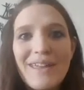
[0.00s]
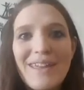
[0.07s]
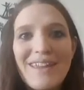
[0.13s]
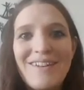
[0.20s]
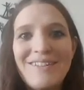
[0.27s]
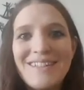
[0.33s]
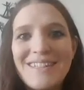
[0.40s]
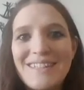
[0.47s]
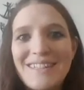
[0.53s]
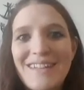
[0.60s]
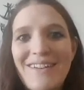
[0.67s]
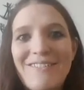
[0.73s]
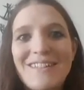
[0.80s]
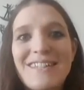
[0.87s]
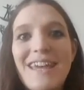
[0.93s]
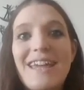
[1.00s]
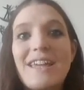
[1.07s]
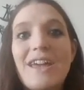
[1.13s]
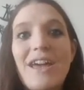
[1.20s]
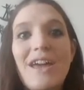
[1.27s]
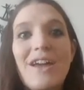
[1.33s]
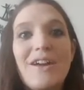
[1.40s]
And I was like,
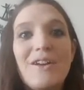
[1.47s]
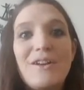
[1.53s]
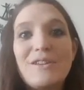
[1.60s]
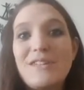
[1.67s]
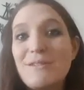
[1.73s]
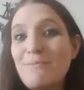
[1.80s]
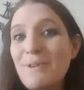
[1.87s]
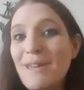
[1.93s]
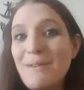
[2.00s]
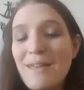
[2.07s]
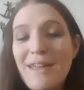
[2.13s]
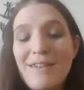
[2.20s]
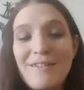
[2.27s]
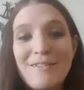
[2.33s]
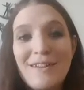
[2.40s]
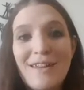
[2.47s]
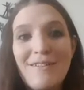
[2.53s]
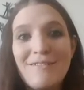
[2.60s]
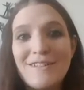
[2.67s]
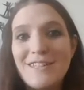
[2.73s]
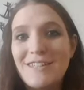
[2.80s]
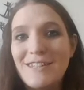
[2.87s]
did we, and I
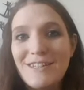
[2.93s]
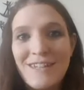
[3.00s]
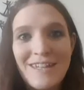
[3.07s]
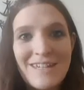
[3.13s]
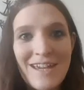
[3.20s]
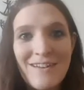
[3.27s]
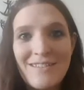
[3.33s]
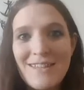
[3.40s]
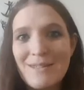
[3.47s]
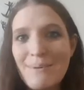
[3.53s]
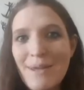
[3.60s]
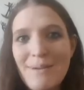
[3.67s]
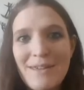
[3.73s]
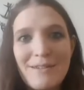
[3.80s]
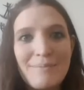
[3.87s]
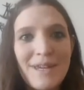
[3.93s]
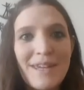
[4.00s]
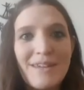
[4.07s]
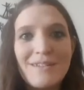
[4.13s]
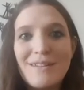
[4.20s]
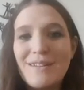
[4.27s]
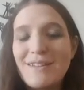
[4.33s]
was looking down at this baby, and I'm
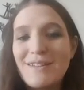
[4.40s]
like,